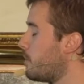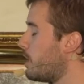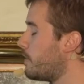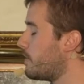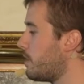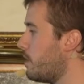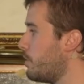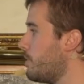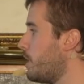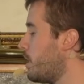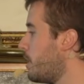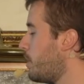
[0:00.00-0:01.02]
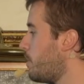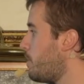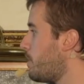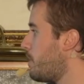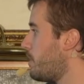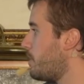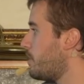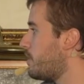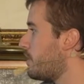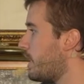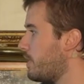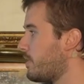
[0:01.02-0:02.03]
slow with the
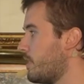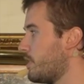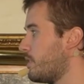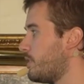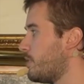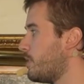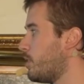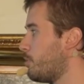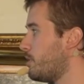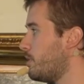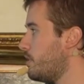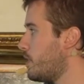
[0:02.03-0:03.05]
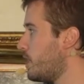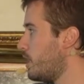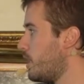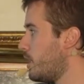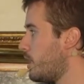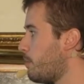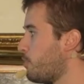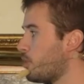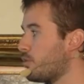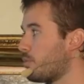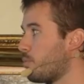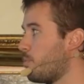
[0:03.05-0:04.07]
dash size option. I'm not
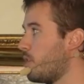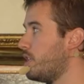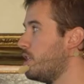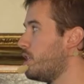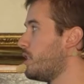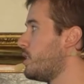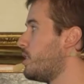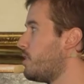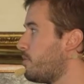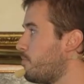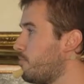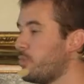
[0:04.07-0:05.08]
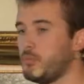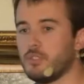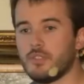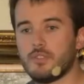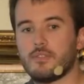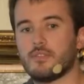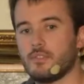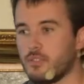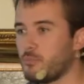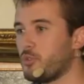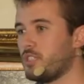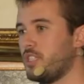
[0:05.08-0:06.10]
sure why. Maybe
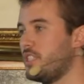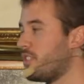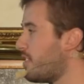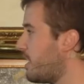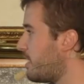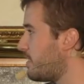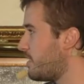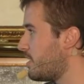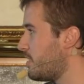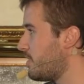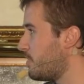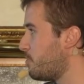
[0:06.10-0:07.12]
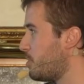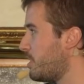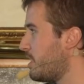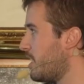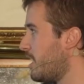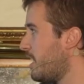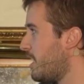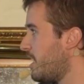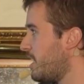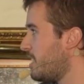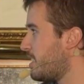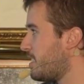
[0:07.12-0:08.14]
someone here has an answer for me.
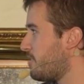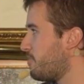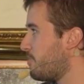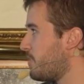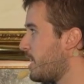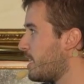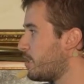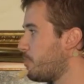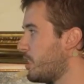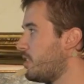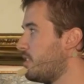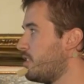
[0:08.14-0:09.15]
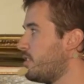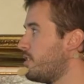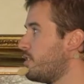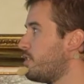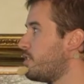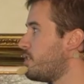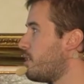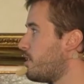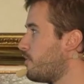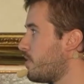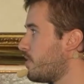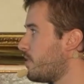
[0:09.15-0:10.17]
I expected it to go a
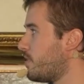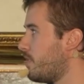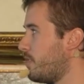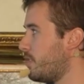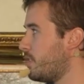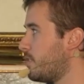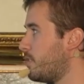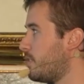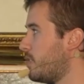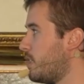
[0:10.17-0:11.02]
lot faster than this.